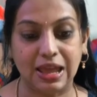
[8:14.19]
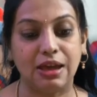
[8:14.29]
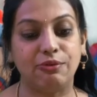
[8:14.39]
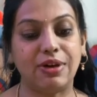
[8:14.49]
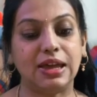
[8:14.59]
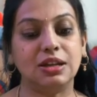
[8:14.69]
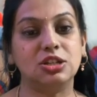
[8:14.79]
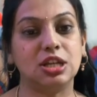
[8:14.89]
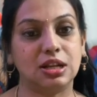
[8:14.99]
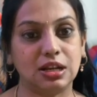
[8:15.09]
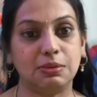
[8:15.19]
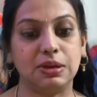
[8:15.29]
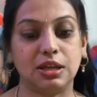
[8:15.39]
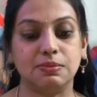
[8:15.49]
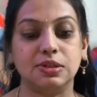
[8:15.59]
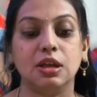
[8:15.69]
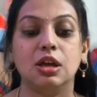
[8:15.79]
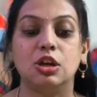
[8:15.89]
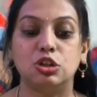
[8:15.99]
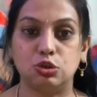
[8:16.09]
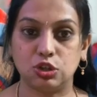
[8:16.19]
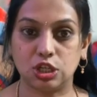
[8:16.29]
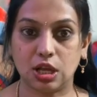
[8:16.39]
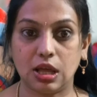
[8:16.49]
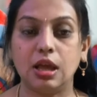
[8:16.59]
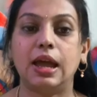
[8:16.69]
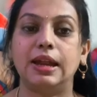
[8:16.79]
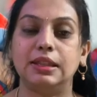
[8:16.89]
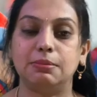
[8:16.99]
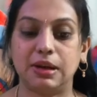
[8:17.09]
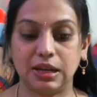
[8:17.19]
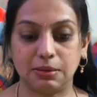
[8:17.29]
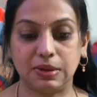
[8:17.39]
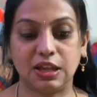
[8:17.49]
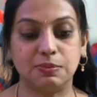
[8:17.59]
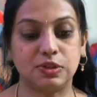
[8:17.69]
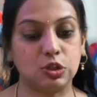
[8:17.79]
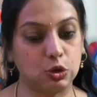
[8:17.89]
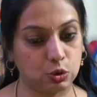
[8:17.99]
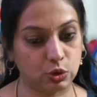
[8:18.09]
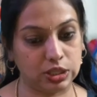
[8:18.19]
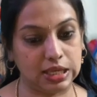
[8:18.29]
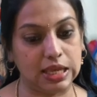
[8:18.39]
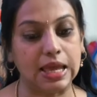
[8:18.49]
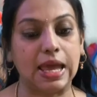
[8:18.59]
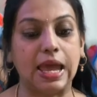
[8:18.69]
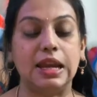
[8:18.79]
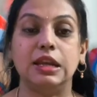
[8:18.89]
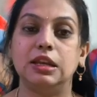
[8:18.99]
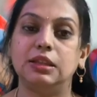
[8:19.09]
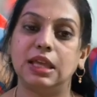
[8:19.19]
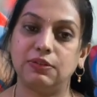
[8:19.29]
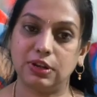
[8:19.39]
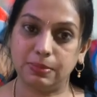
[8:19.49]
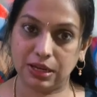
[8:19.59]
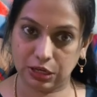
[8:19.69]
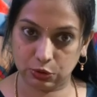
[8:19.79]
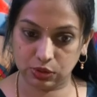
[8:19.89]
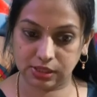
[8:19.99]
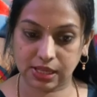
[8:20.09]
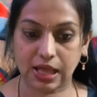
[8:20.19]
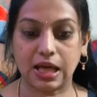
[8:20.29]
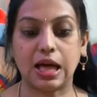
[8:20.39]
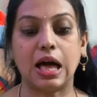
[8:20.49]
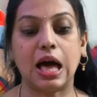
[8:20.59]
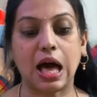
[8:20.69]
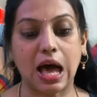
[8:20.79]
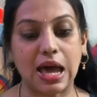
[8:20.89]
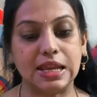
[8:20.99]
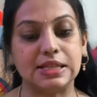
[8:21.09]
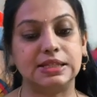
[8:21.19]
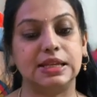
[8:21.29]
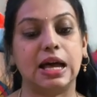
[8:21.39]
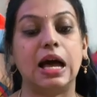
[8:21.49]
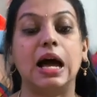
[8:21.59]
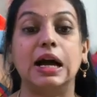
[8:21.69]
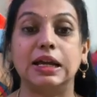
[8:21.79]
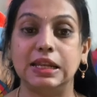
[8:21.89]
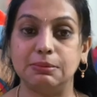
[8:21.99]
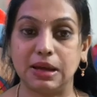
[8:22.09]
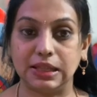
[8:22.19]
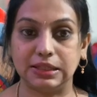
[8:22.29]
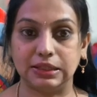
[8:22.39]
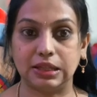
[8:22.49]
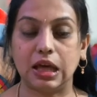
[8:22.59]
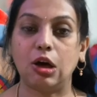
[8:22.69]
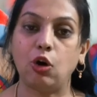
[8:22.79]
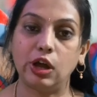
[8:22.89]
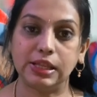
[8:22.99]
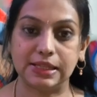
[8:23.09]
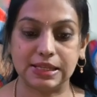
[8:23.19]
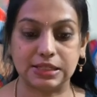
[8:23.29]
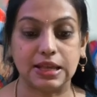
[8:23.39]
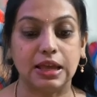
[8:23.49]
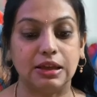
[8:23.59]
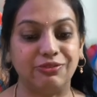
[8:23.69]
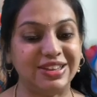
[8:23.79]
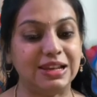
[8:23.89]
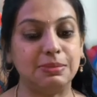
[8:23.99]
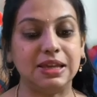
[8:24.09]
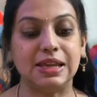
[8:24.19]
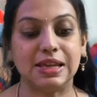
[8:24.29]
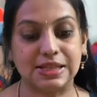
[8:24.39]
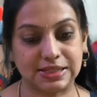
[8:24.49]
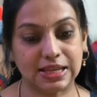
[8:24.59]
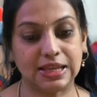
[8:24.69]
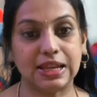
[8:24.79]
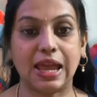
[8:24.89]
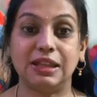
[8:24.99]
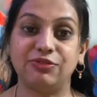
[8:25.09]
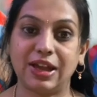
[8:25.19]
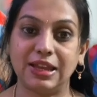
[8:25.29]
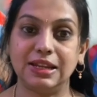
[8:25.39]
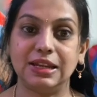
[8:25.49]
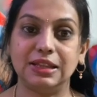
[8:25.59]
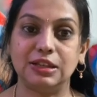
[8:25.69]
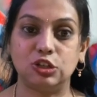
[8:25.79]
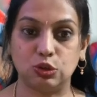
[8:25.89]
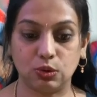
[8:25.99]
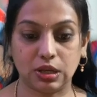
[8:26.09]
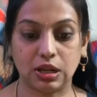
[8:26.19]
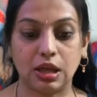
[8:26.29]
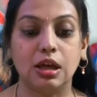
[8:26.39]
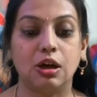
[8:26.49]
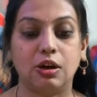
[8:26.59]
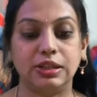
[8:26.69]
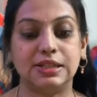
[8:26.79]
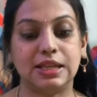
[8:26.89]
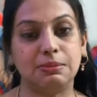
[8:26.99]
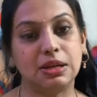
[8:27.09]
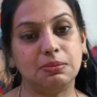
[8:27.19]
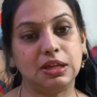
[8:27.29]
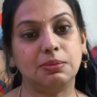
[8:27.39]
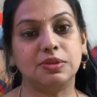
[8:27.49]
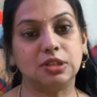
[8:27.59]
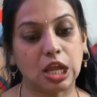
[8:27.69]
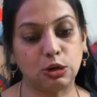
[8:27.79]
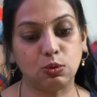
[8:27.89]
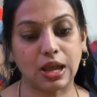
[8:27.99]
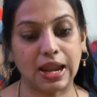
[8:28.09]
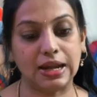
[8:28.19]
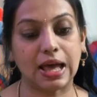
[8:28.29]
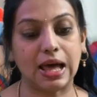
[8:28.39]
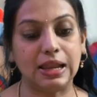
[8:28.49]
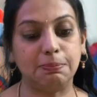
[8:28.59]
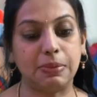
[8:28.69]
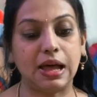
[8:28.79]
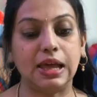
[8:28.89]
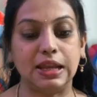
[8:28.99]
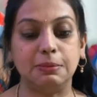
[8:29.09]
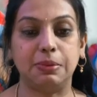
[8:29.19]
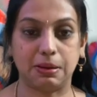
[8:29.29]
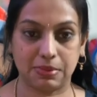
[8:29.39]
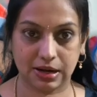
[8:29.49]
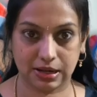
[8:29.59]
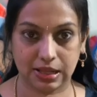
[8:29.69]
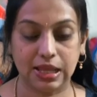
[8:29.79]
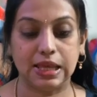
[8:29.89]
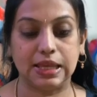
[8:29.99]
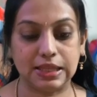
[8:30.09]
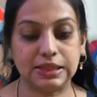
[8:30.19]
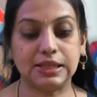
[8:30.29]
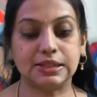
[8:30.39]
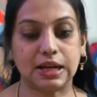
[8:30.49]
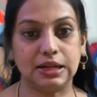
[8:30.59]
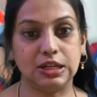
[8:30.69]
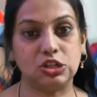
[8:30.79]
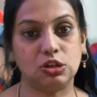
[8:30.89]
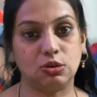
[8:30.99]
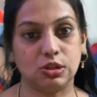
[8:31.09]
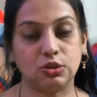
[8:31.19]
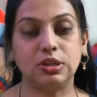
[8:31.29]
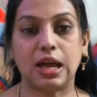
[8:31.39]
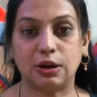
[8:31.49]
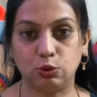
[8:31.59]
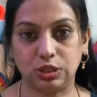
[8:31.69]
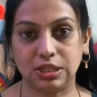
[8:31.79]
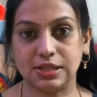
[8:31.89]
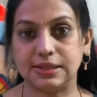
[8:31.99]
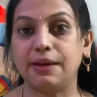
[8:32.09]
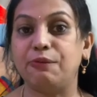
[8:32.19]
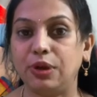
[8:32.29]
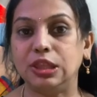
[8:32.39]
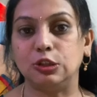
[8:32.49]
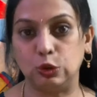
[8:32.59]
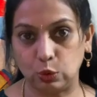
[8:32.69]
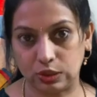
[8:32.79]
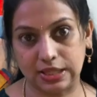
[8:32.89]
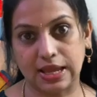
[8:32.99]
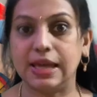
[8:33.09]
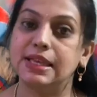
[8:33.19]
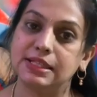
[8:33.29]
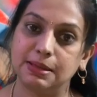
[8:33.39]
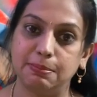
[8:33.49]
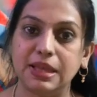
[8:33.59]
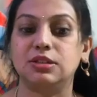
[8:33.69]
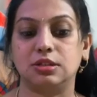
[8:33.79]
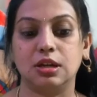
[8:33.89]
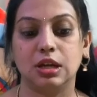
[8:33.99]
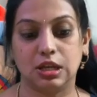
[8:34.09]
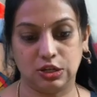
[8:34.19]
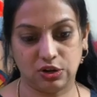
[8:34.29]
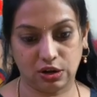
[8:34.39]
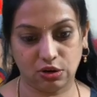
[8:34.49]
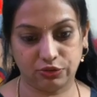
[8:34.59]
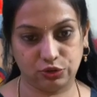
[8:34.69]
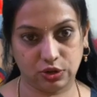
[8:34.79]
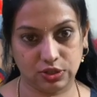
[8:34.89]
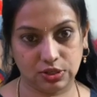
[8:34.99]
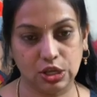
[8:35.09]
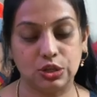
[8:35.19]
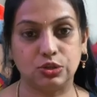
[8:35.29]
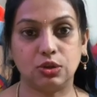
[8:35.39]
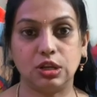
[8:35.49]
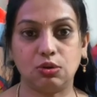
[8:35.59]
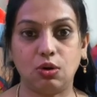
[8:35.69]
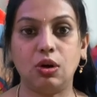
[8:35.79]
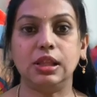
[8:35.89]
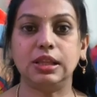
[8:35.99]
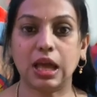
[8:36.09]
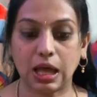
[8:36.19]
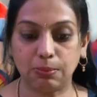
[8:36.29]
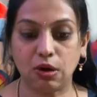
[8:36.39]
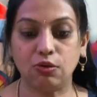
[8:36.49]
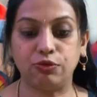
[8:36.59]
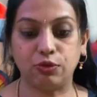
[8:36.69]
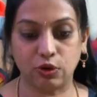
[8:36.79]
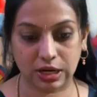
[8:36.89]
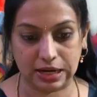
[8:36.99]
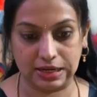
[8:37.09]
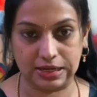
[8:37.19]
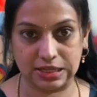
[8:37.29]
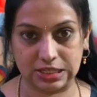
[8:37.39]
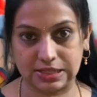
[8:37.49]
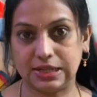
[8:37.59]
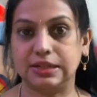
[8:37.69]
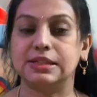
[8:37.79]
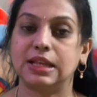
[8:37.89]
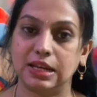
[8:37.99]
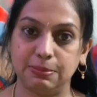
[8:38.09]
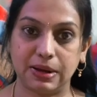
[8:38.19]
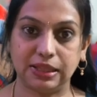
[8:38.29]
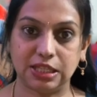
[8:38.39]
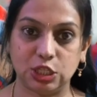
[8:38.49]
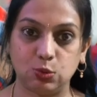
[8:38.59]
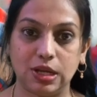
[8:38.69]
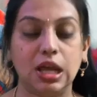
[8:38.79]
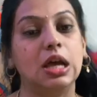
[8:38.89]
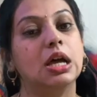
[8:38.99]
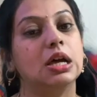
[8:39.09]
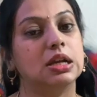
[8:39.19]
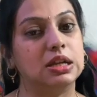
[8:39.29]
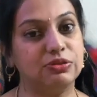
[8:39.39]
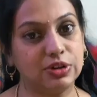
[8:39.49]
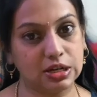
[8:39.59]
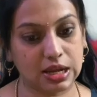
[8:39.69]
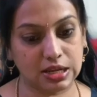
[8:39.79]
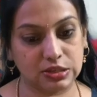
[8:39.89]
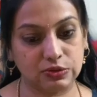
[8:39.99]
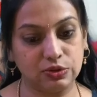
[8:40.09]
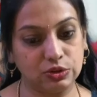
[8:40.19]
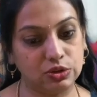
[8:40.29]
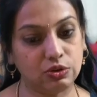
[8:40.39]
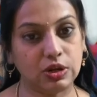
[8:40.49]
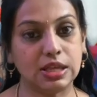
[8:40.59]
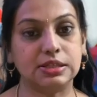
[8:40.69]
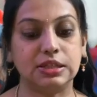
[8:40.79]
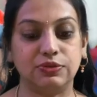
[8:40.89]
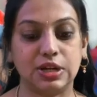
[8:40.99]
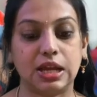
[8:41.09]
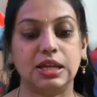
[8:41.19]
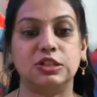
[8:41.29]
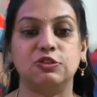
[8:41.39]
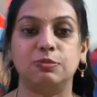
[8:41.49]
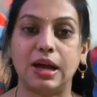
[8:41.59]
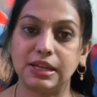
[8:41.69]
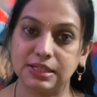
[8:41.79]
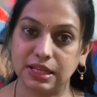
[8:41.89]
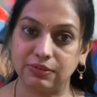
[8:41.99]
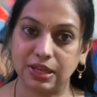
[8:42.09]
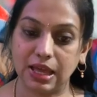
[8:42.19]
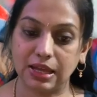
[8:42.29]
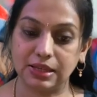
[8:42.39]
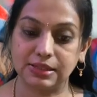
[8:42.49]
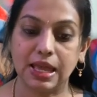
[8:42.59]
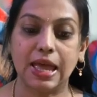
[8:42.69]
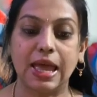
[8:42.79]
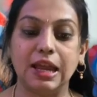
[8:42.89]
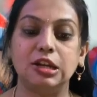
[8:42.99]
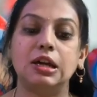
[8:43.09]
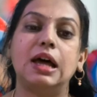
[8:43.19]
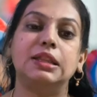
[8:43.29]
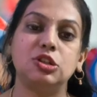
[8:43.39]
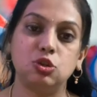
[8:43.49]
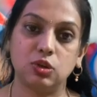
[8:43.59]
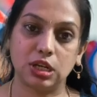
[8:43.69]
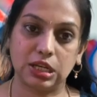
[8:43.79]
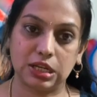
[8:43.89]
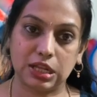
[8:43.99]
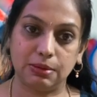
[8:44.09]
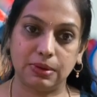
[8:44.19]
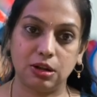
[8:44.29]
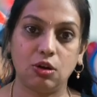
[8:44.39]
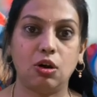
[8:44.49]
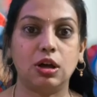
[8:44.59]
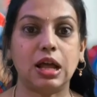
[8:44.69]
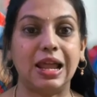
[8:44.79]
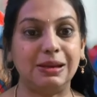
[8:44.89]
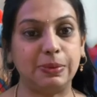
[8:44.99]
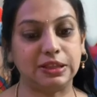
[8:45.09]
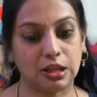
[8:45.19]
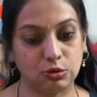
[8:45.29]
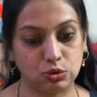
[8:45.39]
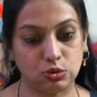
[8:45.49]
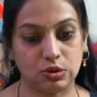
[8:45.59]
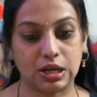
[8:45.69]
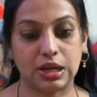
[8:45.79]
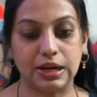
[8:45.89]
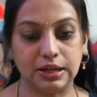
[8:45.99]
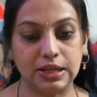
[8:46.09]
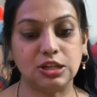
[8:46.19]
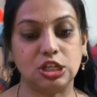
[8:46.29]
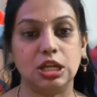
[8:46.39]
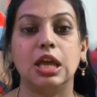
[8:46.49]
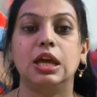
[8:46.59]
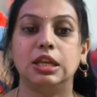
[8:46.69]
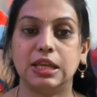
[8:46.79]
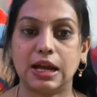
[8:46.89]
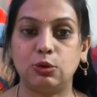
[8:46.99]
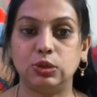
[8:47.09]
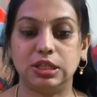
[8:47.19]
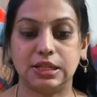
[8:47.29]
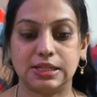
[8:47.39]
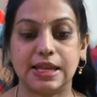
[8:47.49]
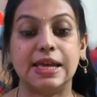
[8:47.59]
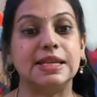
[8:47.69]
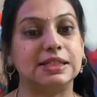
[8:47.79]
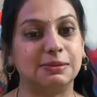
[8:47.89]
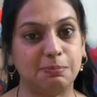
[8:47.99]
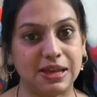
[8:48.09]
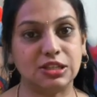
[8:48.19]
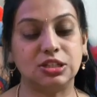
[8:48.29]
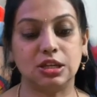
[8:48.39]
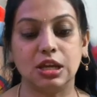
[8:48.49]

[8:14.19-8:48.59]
wherein Sharira becomes Shushka and the Mana becomes Krodhi, and there will be Nirutsaha, Alasya, Agni Mandyata, all these will be seen, and finally the Shukra or the semen becomes Tanu and Alpa in Pramana. In this condition also Yakuti Rasa with Dugdha is the best drug of choice. So in all the above four conditions, that is Sannipata Jwara, different kinds of Hridrogas, different kinds of Manasika Vikaras, and Ati Shukra Nirgamana or Alpa Tanu Shukra condition, Yakuti Rasa is the best